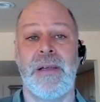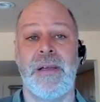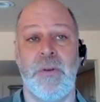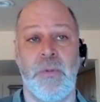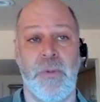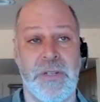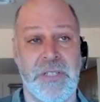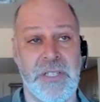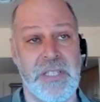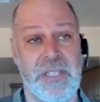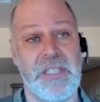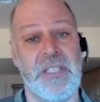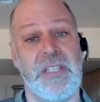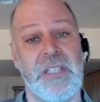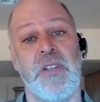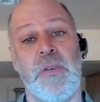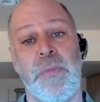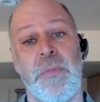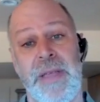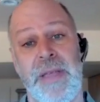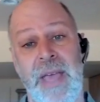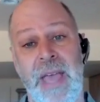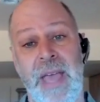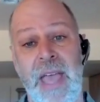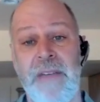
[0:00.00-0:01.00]
which is the new
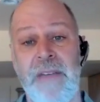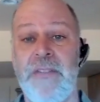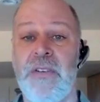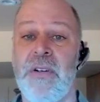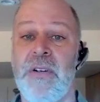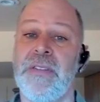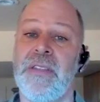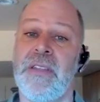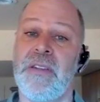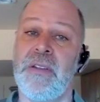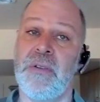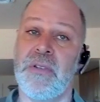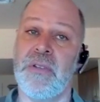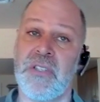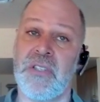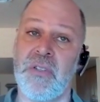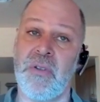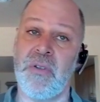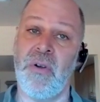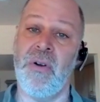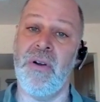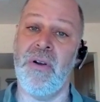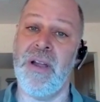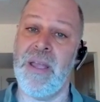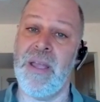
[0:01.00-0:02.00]
behavior and the new
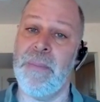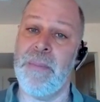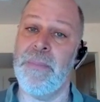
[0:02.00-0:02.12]
story.